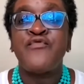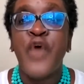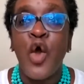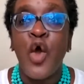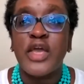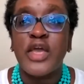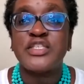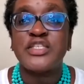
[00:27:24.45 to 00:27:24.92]

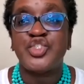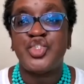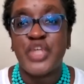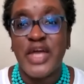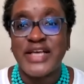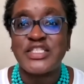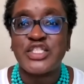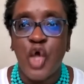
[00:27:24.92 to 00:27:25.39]
focused
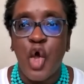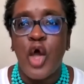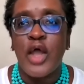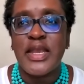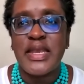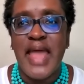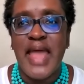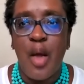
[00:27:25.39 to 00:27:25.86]
just
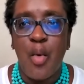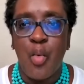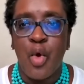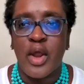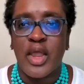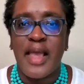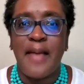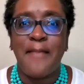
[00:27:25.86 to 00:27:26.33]
on
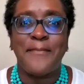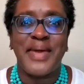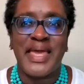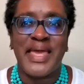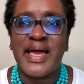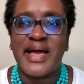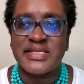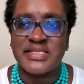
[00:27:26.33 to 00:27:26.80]
networking
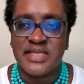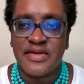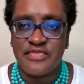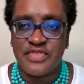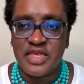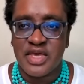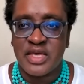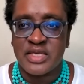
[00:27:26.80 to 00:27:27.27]
because
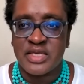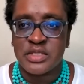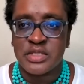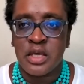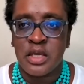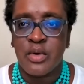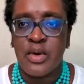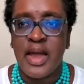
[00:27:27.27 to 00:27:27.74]
of
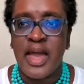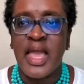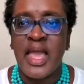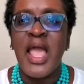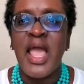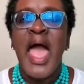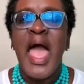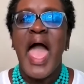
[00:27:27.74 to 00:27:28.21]
this
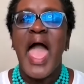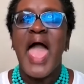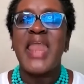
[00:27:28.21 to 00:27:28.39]
right?